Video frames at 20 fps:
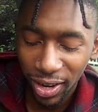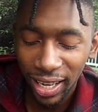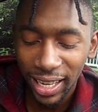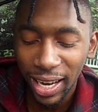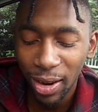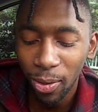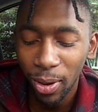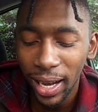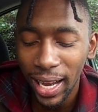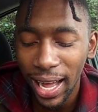Look,
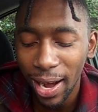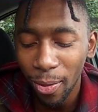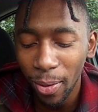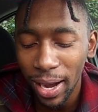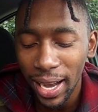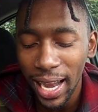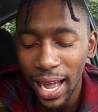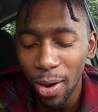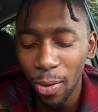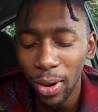wala.
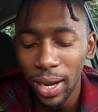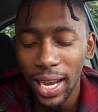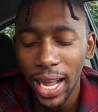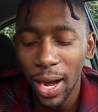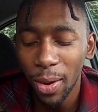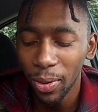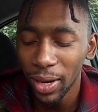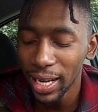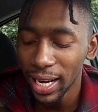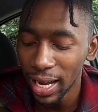
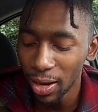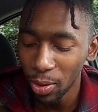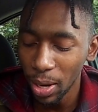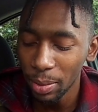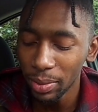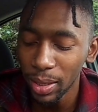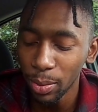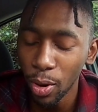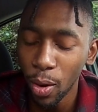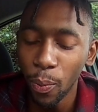Why
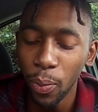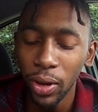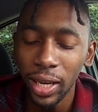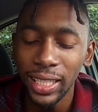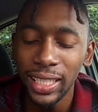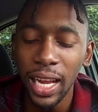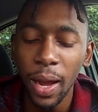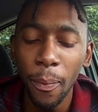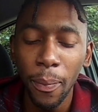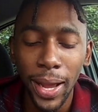am about
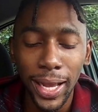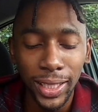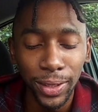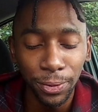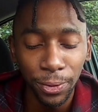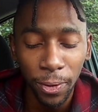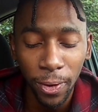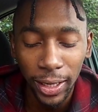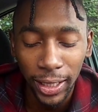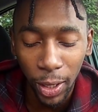police and pies
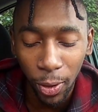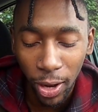if you rat?